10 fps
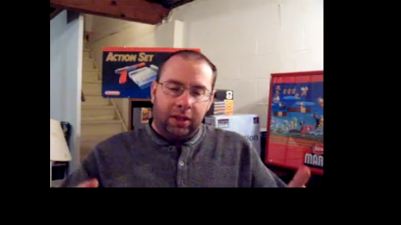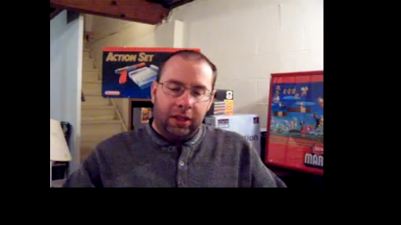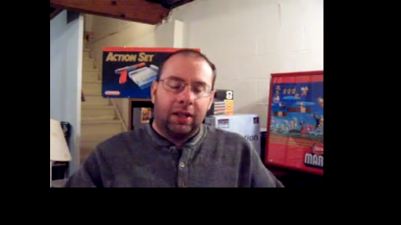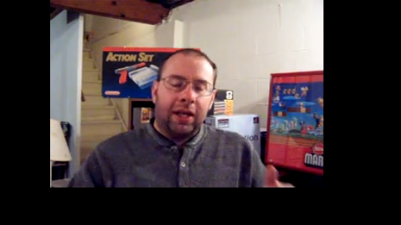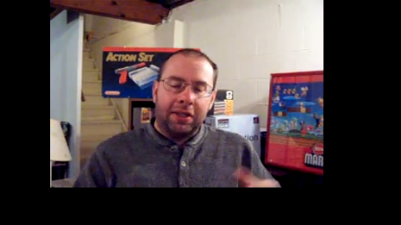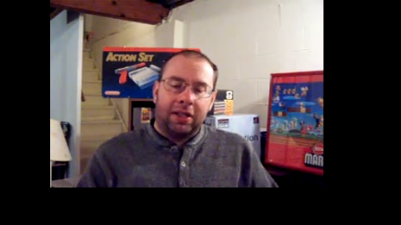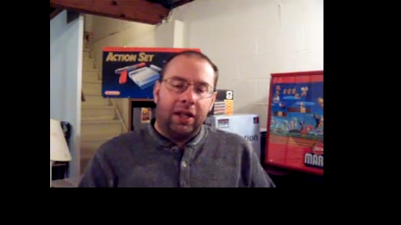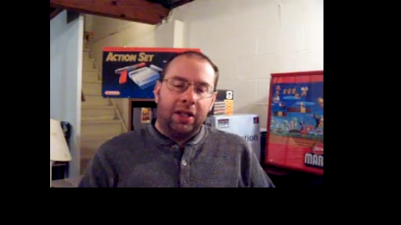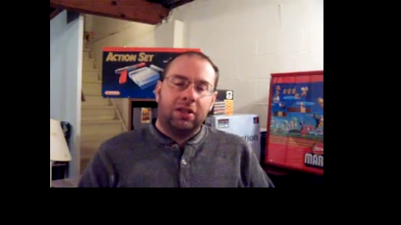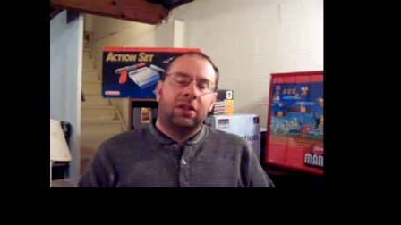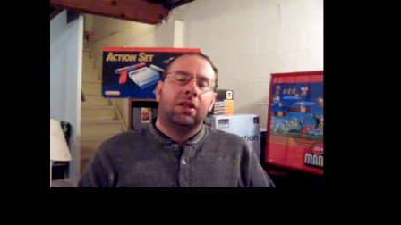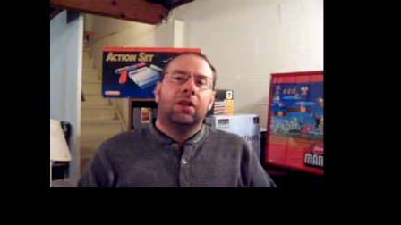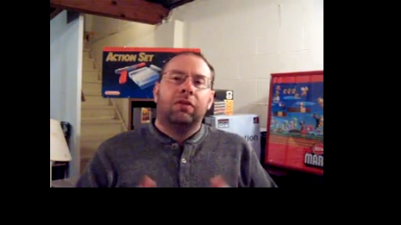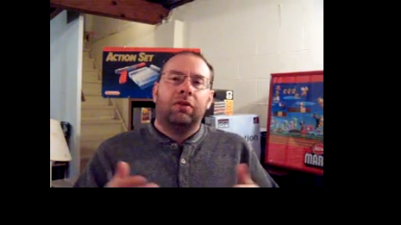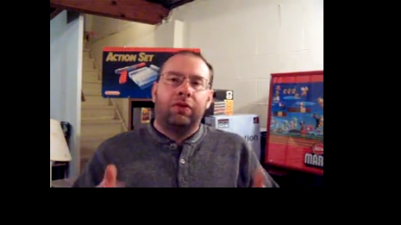in a glass case
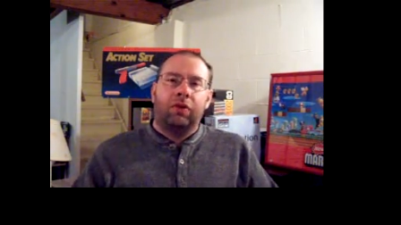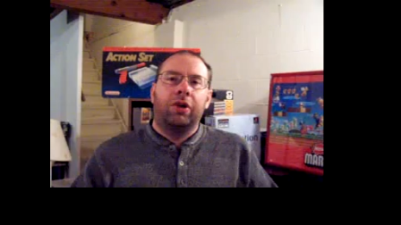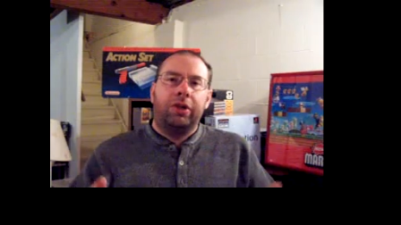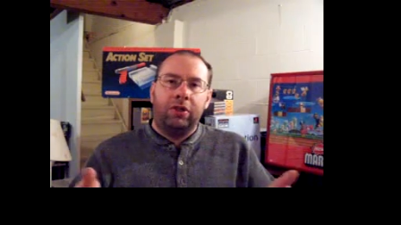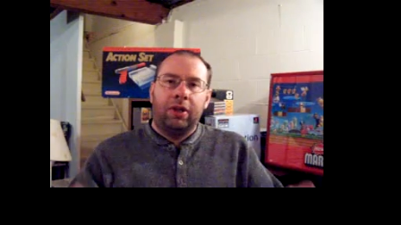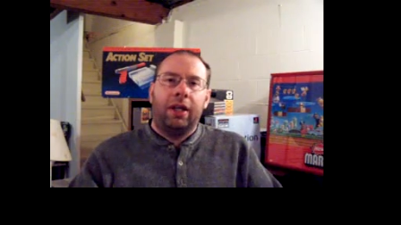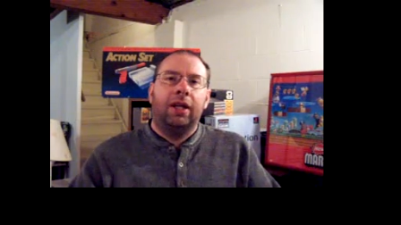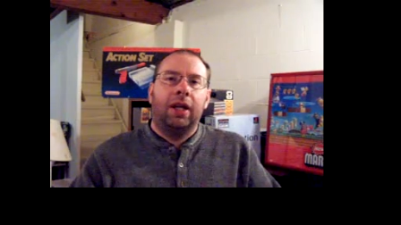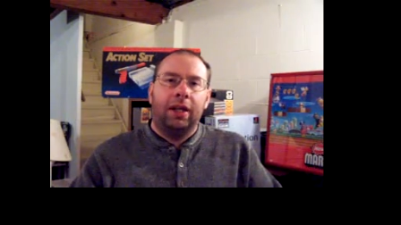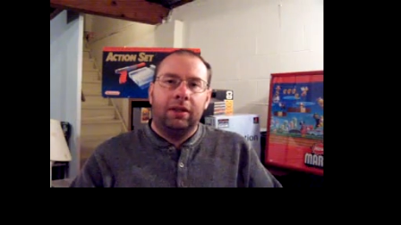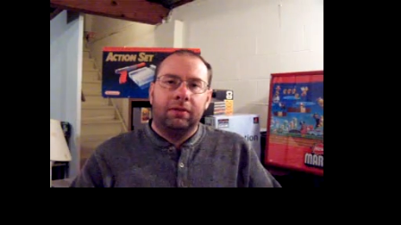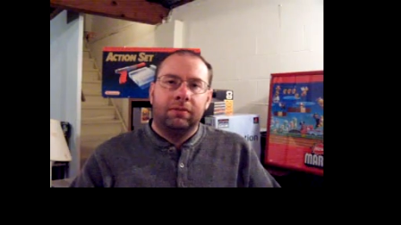for $42.99.